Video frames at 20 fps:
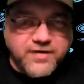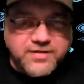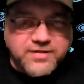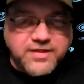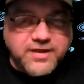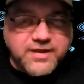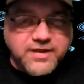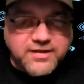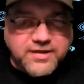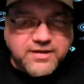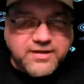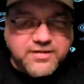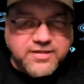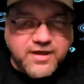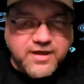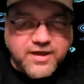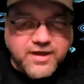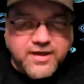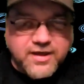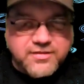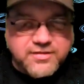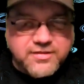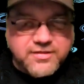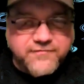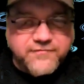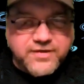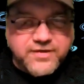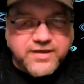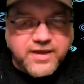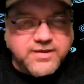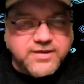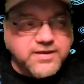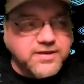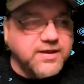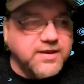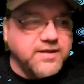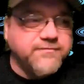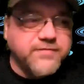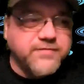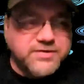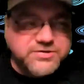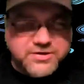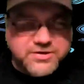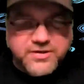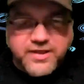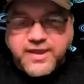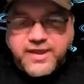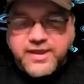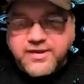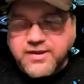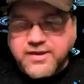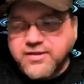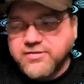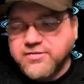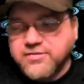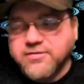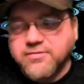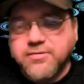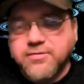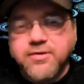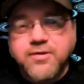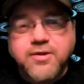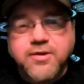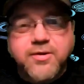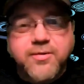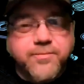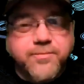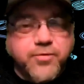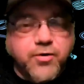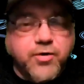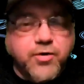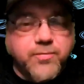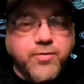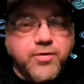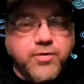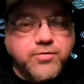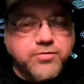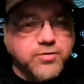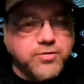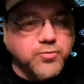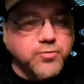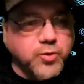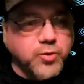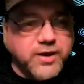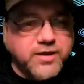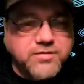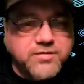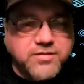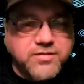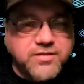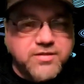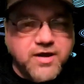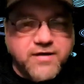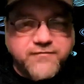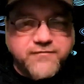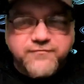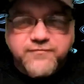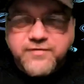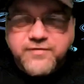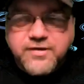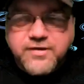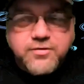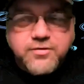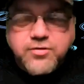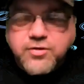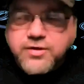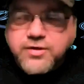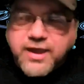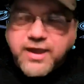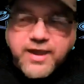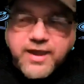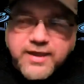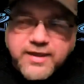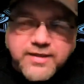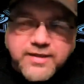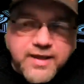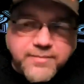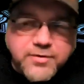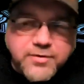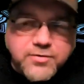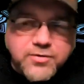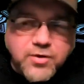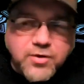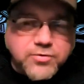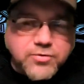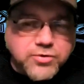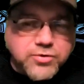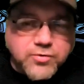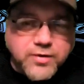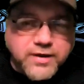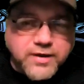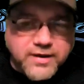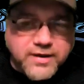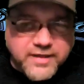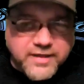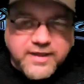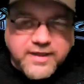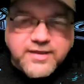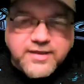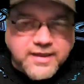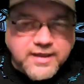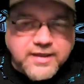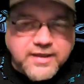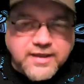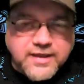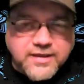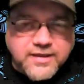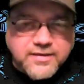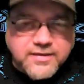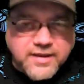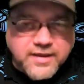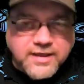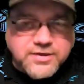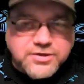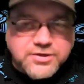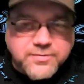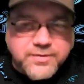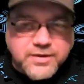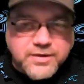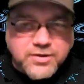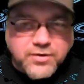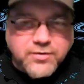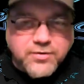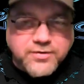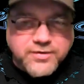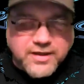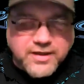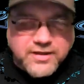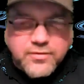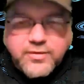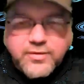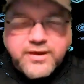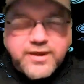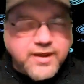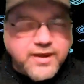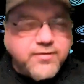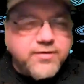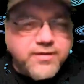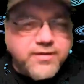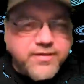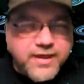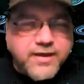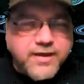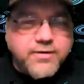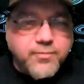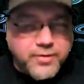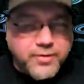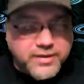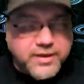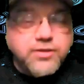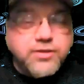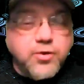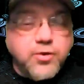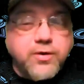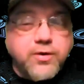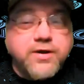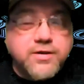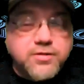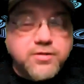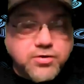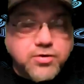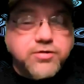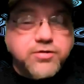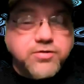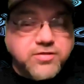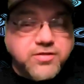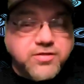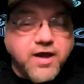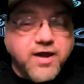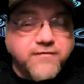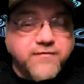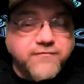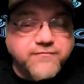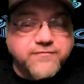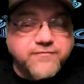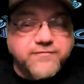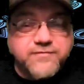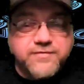I think it needs that kind of stuff again. You need vigilantes and promos and weird stuff. Look at AEW don't do it, and they need it. They should be doing. Yeah. They do it here and there, and when they do it, it's good stuff.